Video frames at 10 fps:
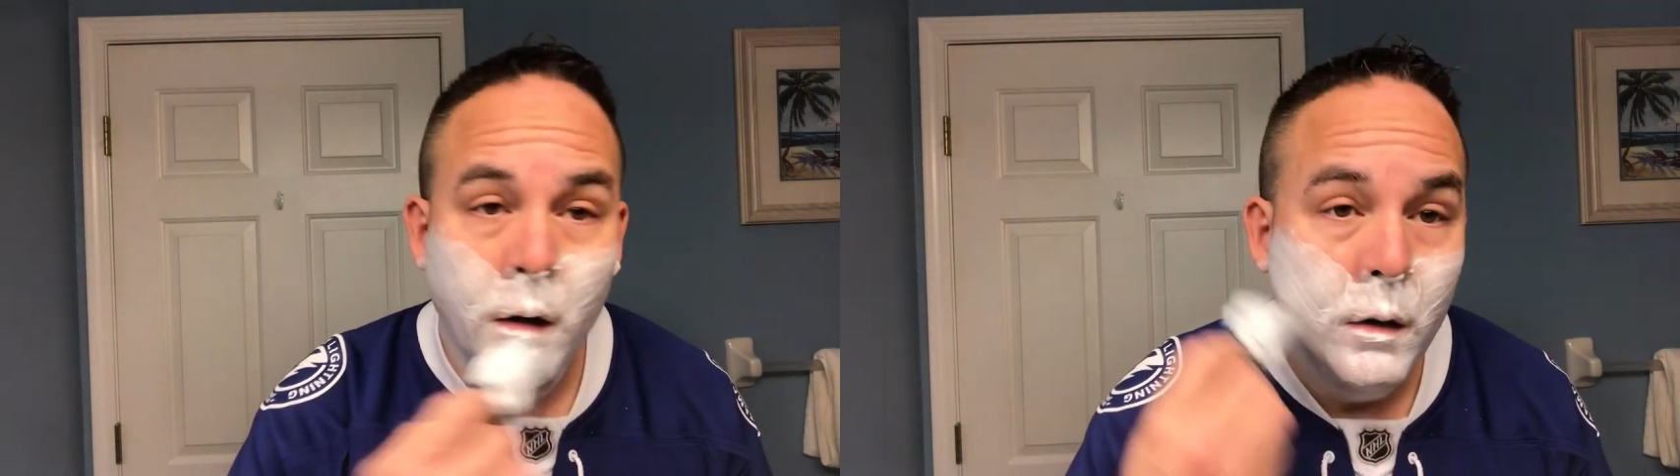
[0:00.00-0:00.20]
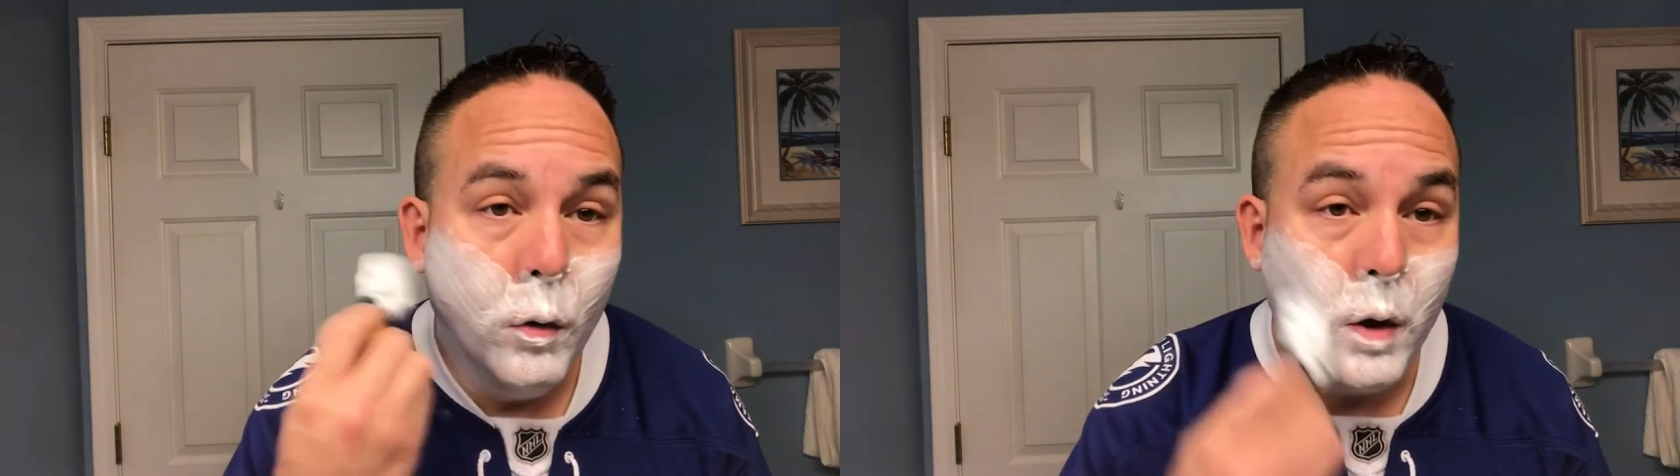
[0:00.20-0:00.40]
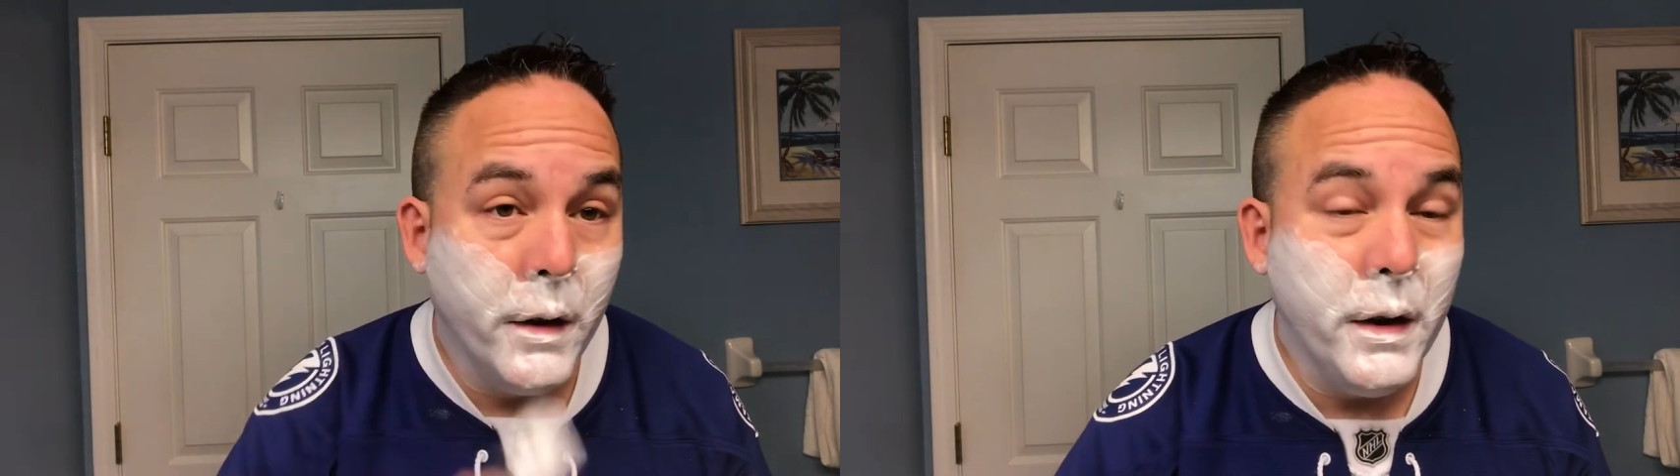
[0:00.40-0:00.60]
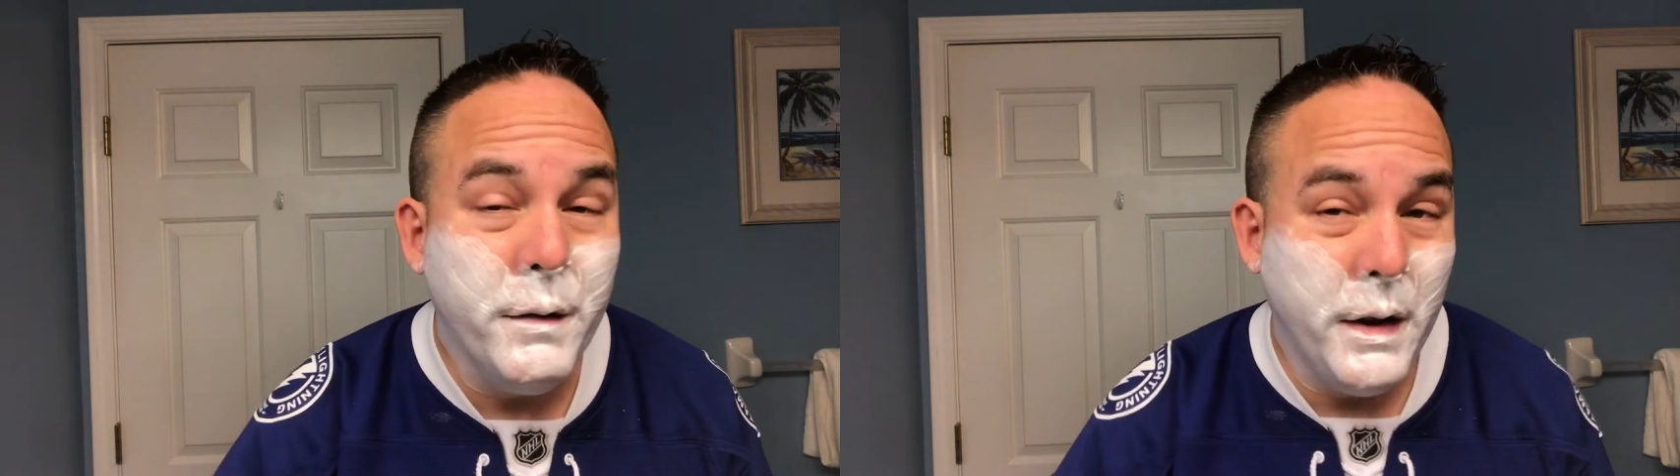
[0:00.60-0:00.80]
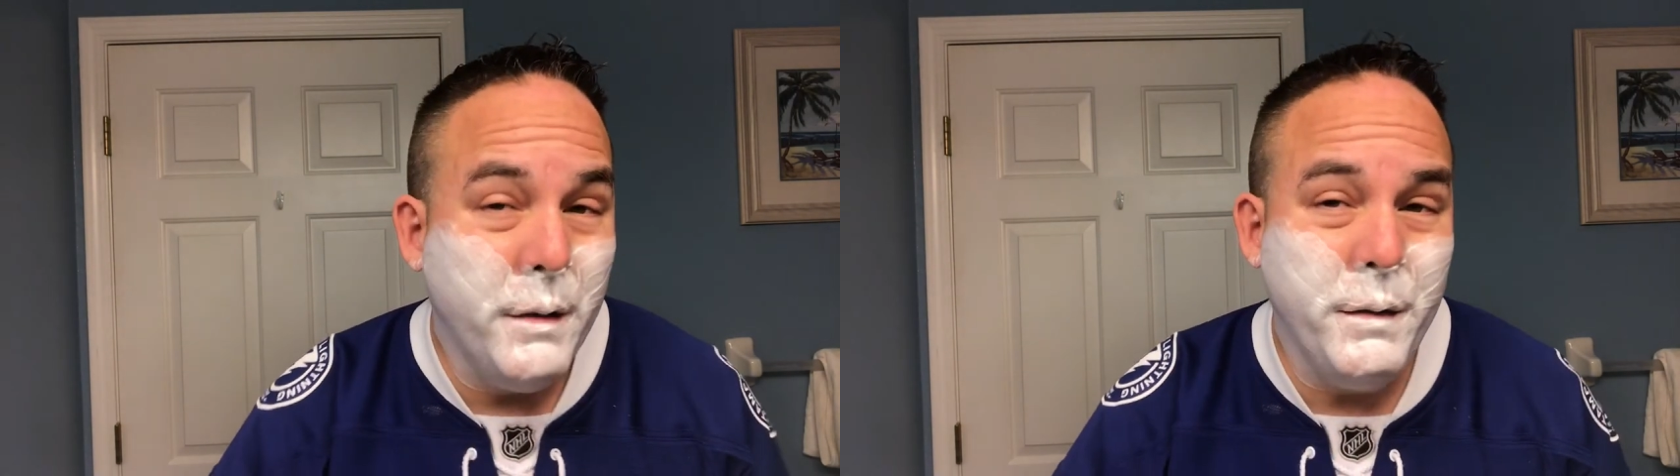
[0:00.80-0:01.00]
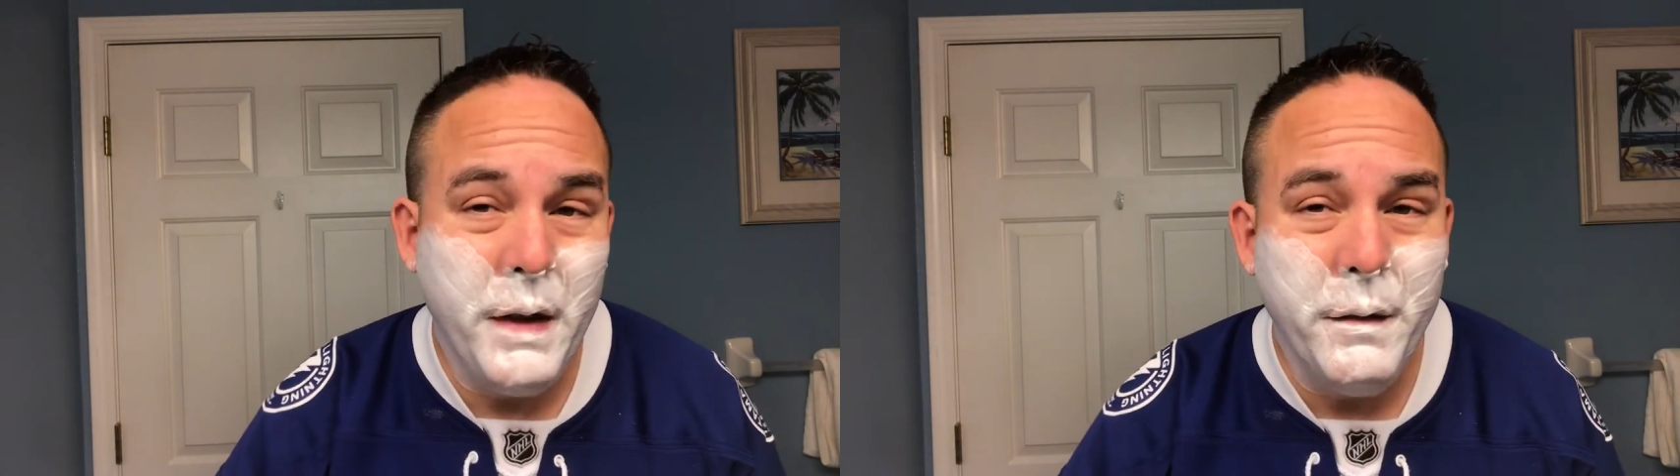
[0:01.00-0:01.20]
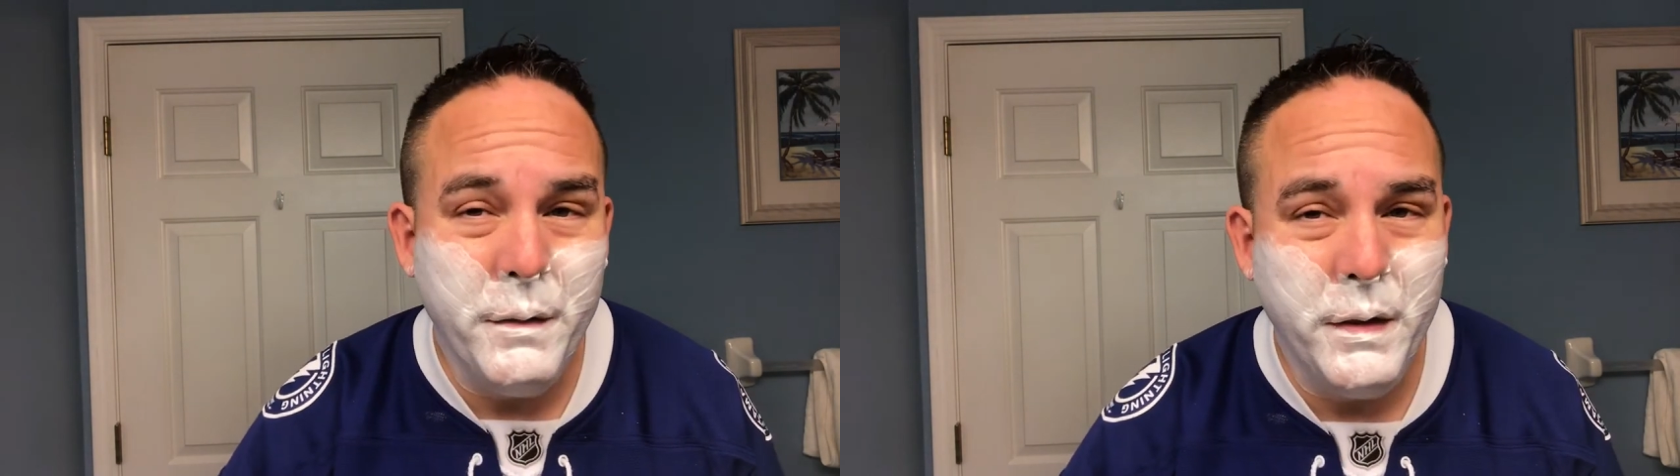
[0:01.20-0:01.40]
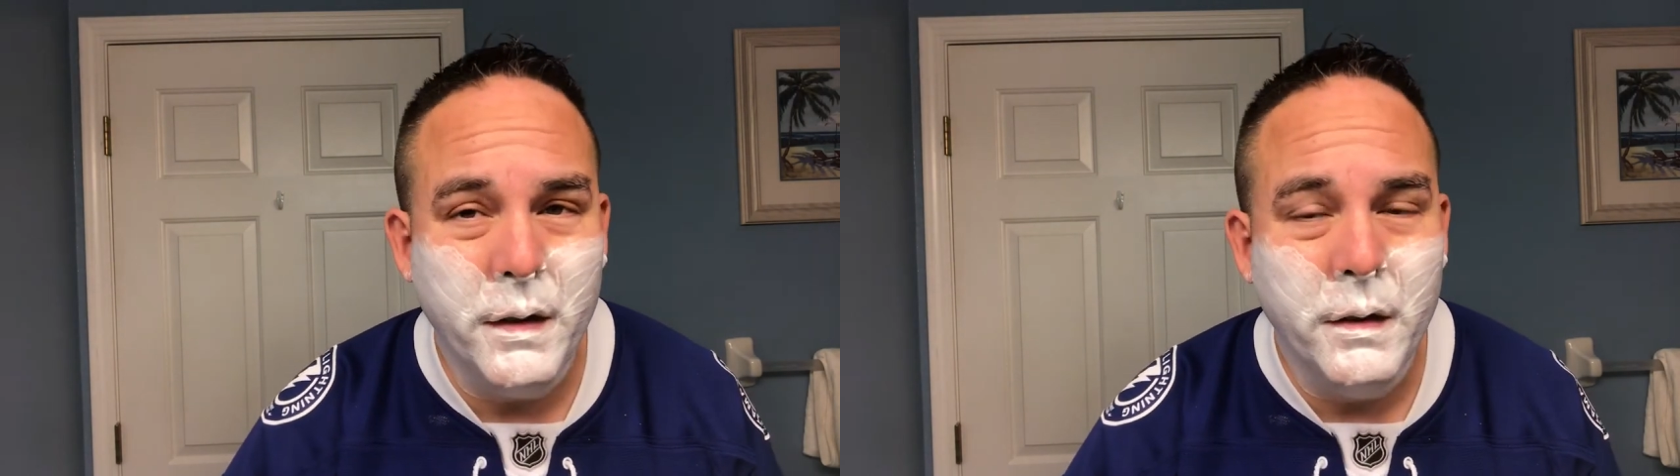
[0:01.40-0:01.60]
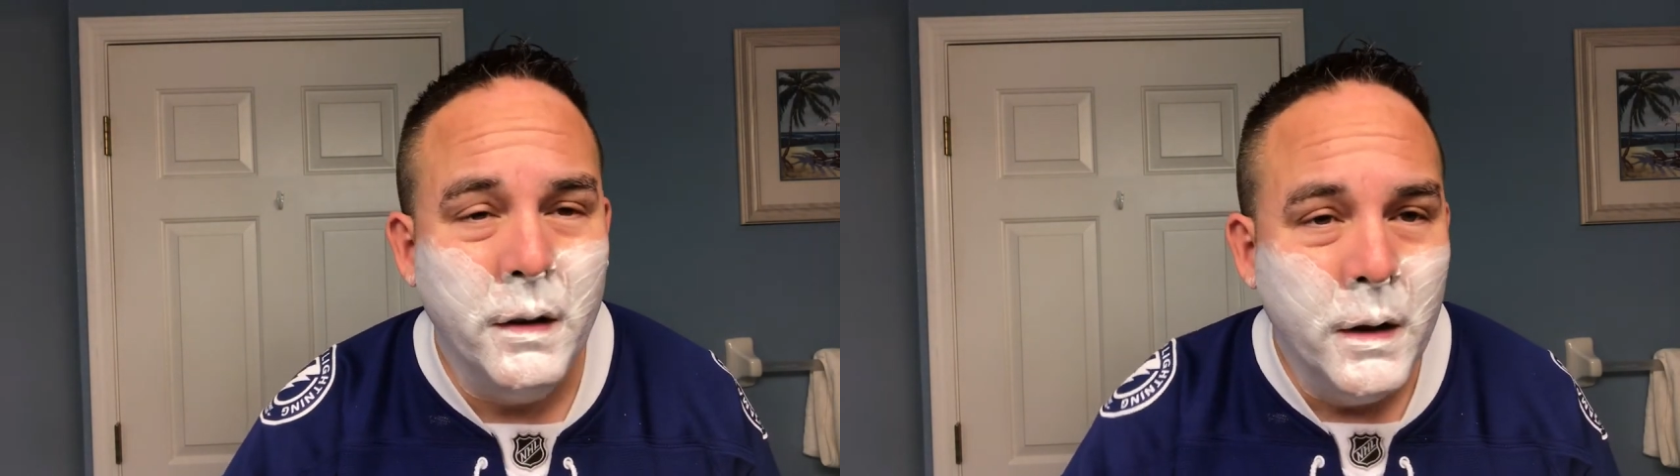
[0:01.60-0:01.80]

or even even, even if the